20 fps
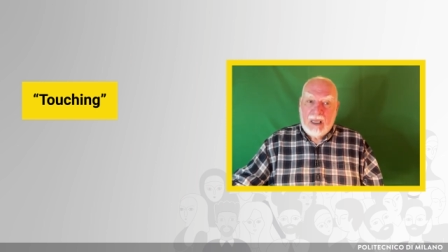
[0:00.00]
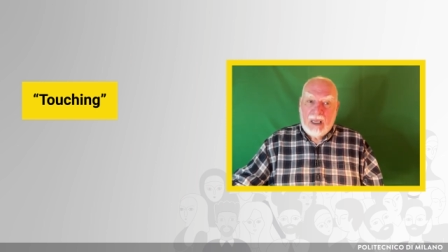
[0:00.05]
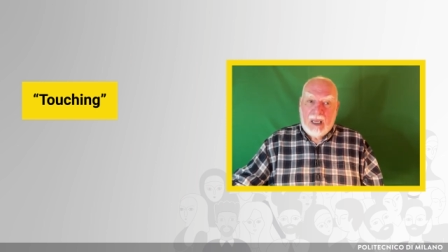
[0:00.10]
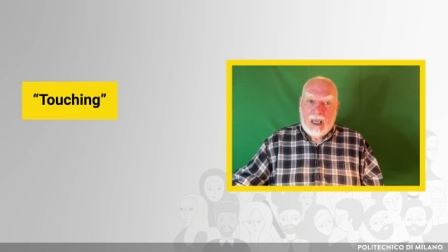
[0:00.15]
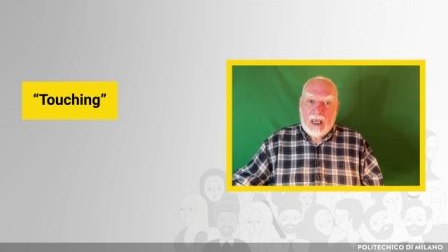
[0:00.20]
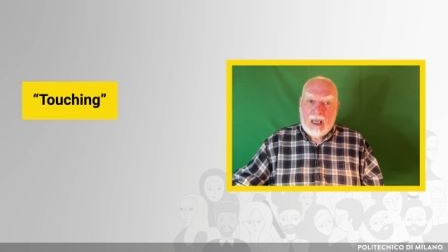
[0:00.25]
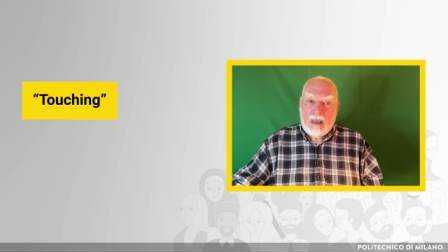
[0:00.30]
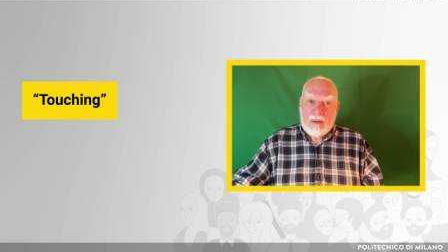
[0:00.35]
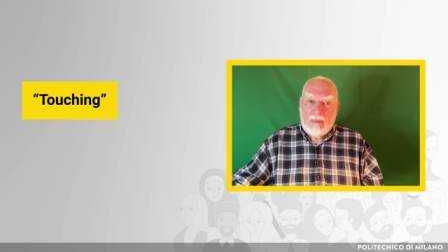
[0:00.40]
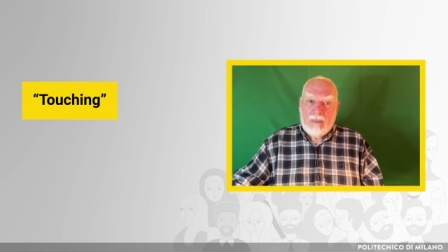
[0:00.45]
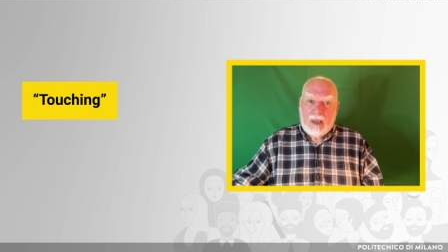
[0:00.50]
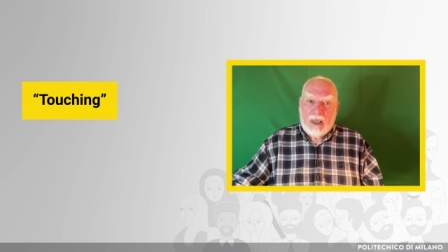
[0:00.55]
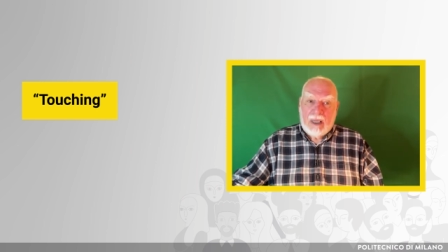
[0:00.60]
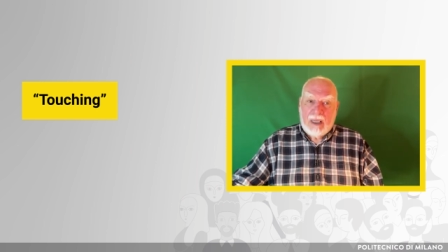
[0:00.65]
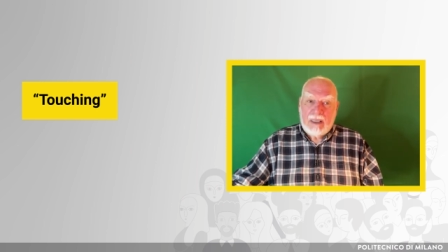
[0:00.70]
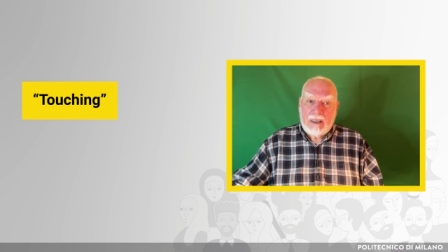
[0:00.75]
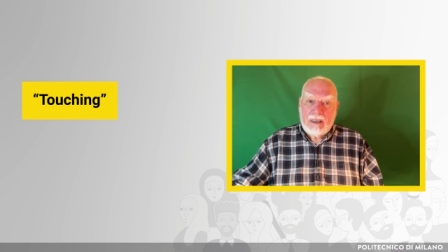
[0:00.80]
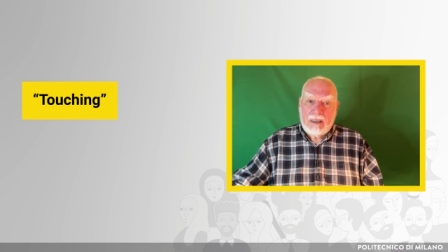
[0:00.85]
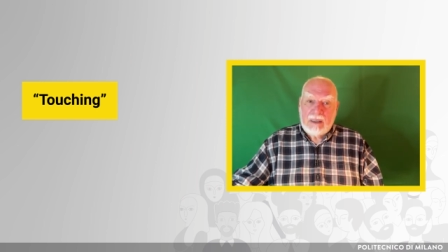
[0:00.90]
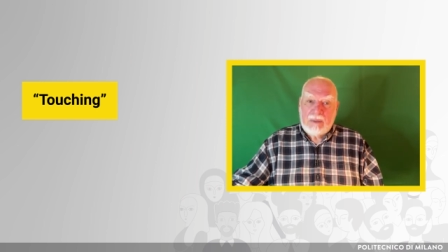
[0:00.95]

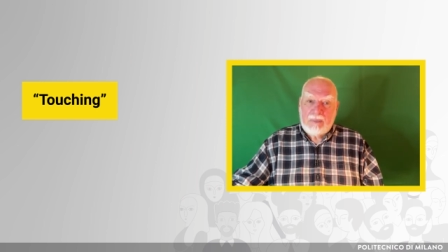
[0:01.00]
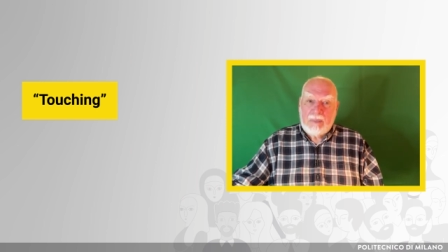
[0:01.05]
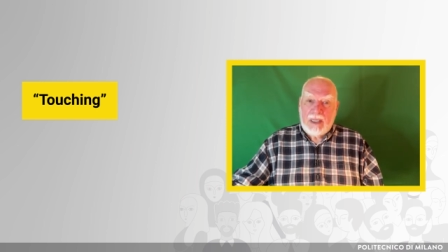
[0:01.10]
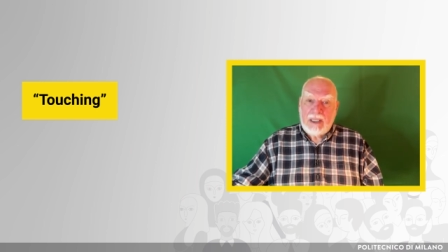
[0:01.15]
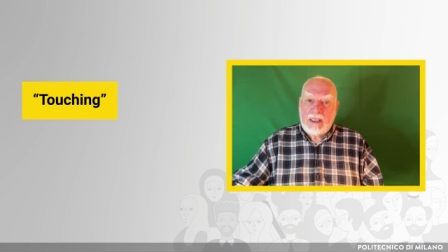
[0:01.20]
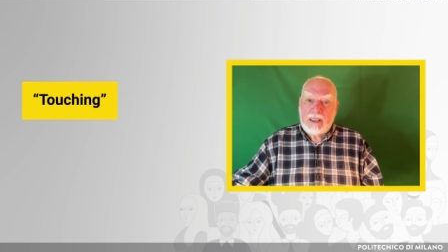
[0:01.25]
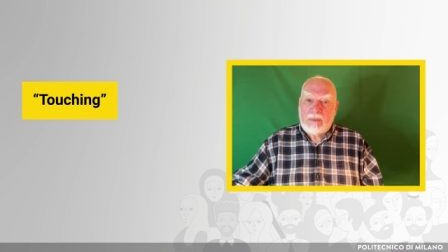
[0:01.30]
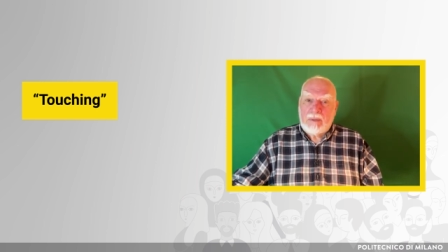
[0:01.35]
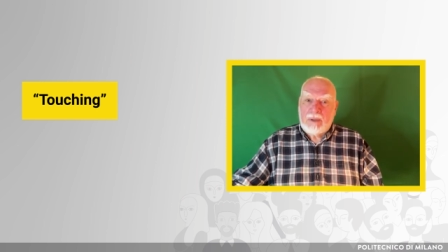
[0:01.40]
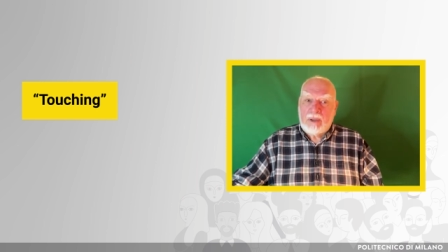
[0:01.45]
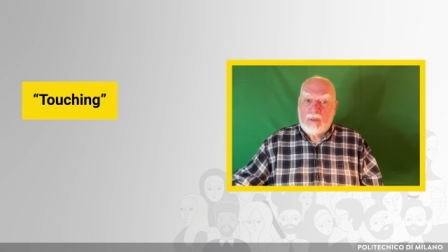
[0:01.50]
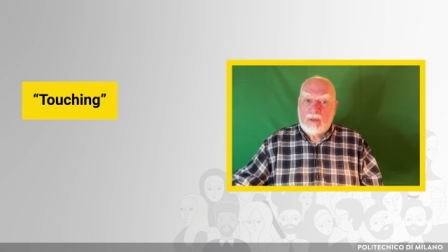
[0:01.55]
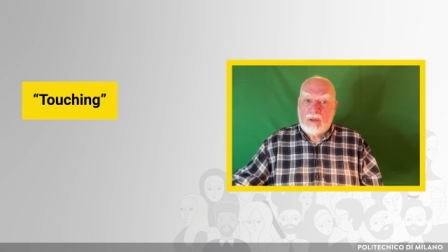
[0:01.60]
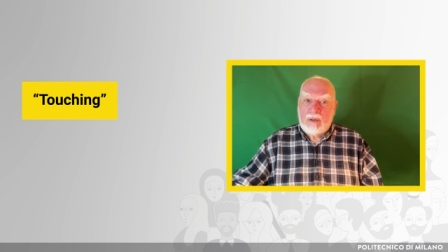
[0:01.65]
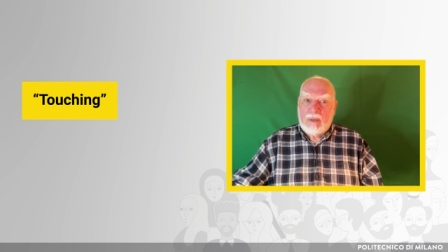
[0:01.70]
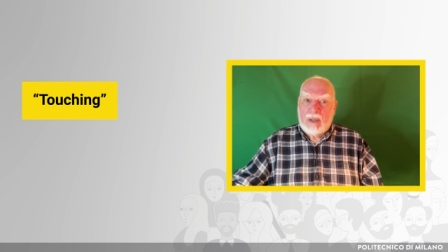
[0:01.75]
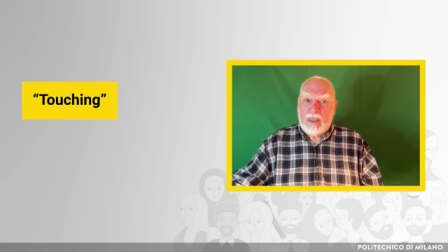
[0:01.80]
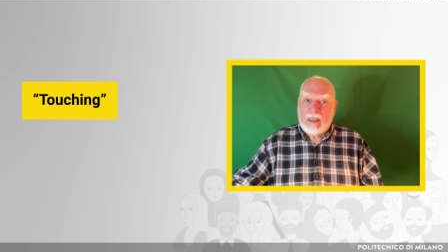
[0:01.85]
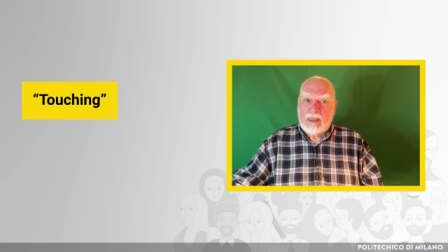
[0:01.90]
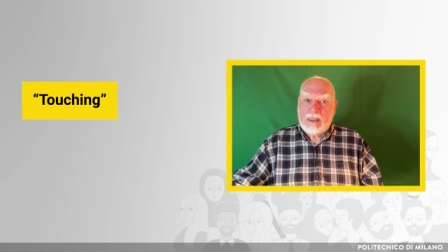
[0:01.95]
my space between
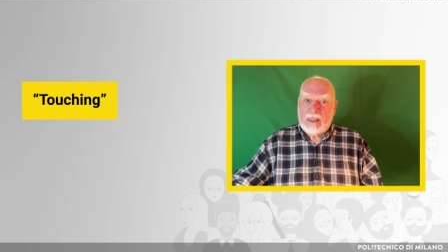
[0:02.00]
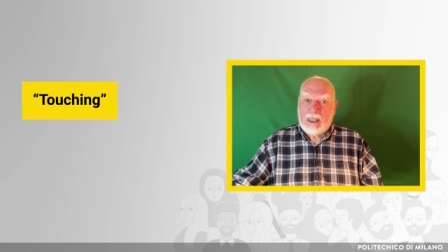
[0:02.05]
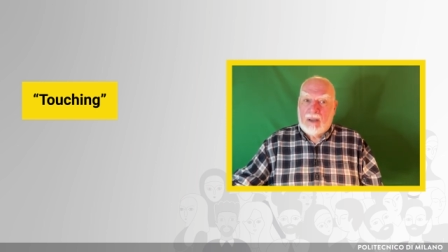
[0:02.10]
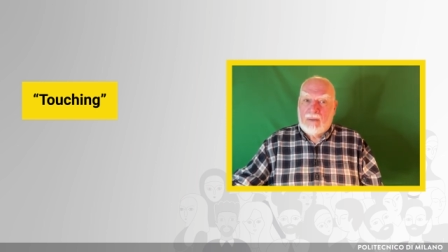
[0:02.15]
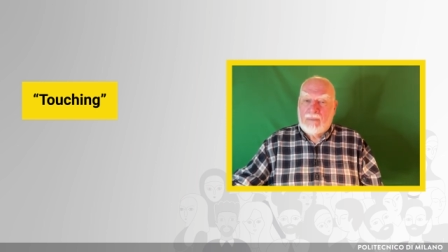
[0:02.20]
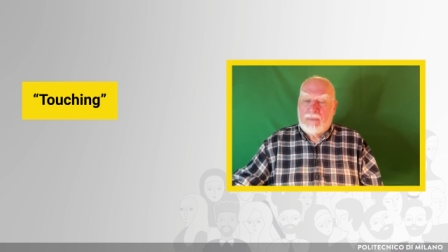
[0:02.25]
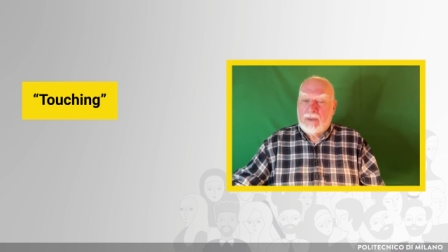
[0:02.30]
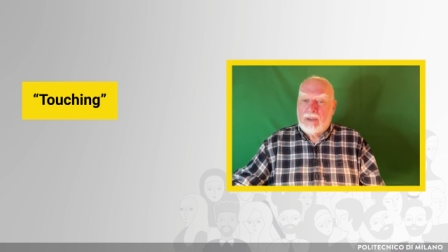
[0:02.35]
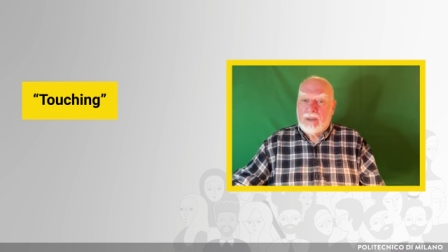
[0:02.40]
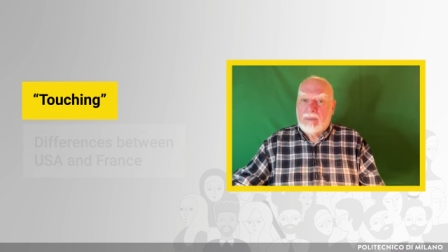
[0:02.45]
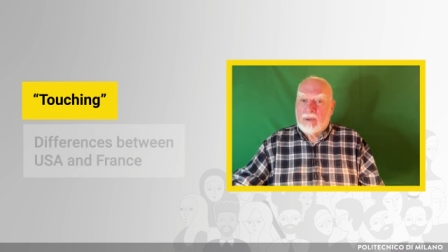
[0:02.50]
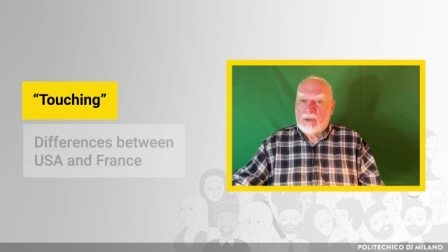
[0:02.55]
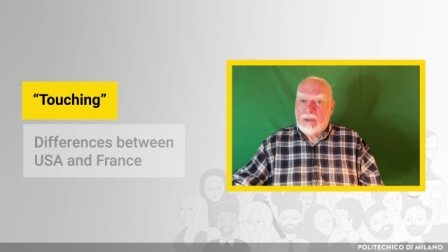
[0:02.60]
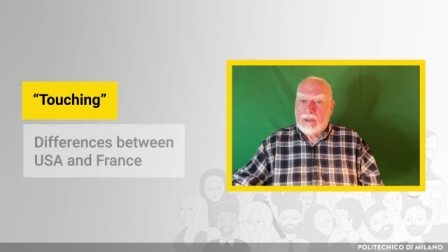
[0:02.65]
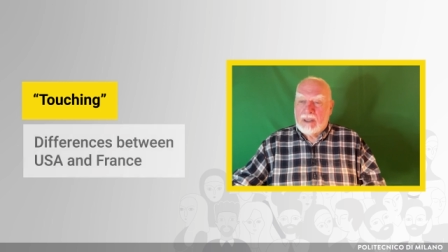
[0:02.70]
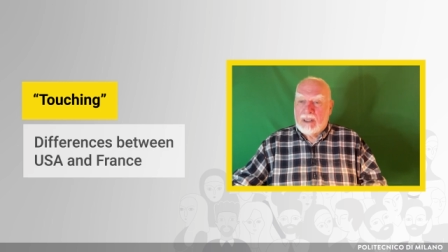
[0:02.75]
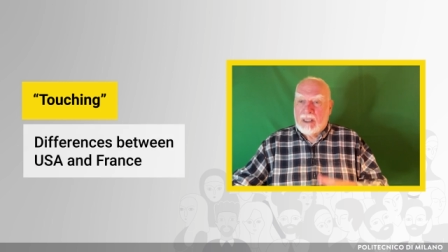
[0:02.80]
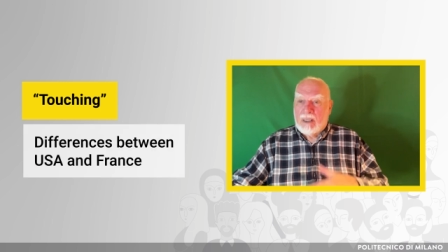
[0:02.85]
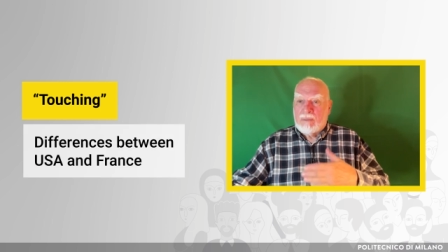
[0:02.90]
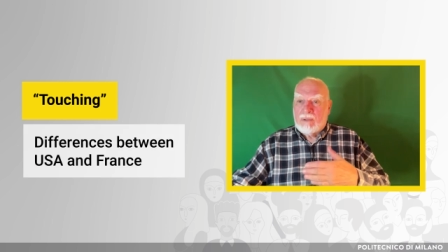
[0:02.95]
myself and the
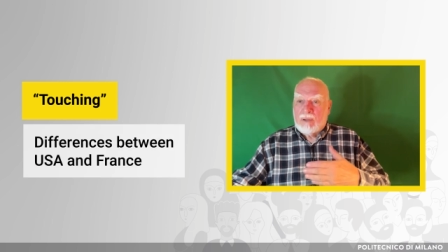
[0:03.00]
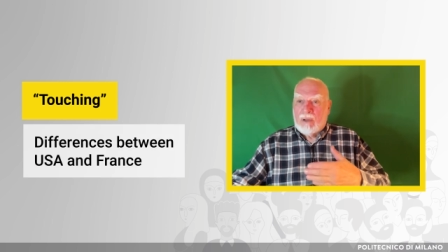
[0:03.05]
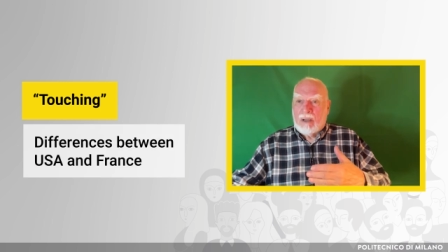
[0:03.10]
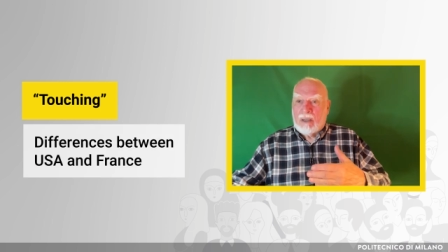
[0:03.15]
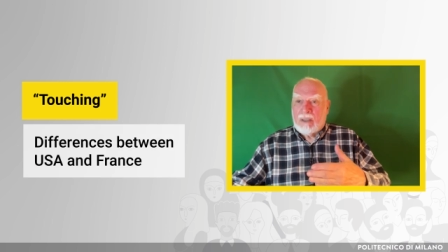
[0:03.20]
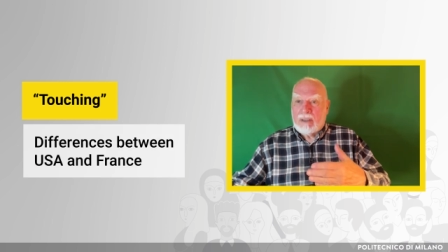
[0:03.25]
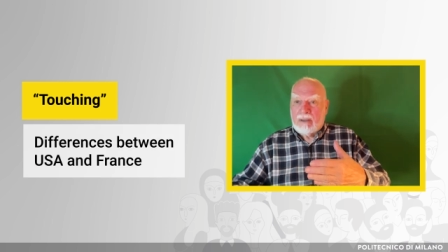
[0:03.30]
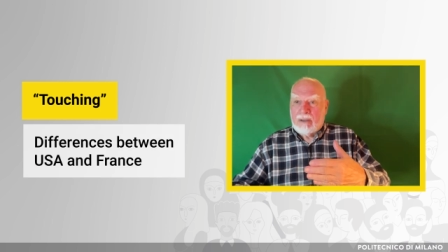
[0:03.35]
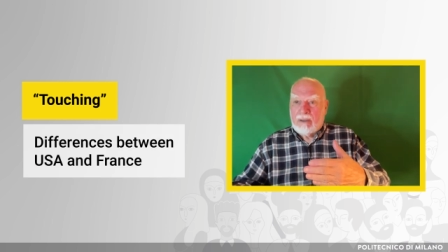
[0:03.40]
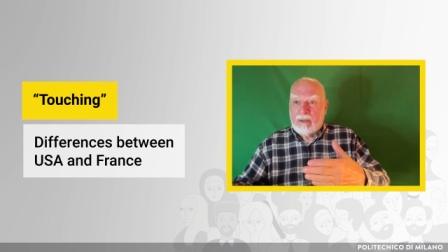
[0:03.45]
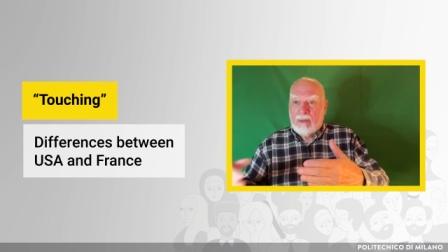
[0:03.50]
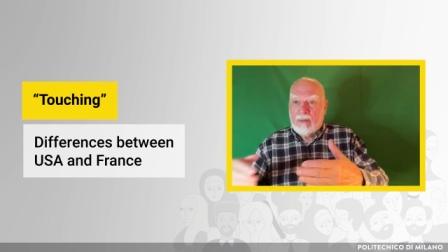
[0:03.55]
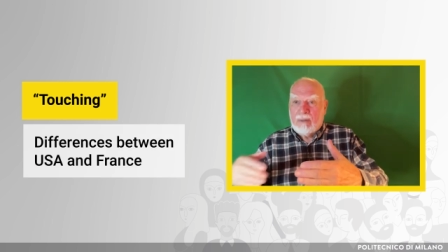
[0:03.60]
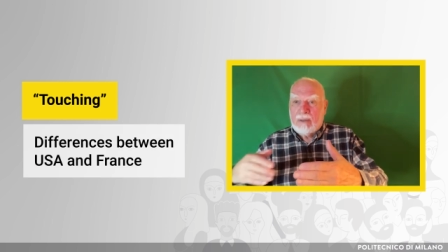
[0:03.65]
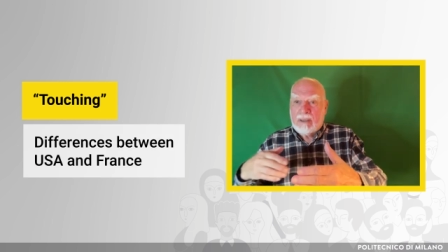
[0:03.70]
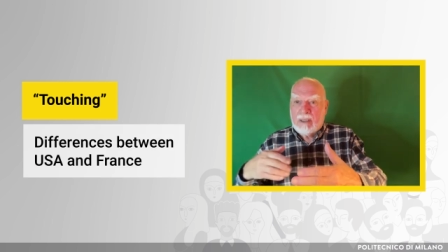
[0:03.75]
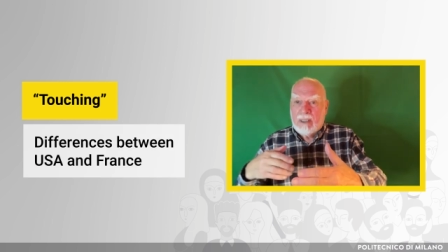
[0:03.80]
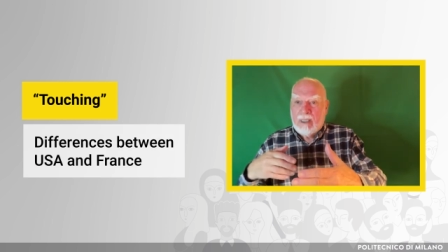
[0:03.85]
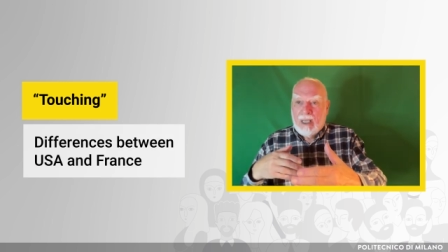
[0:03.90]
person I'm talking to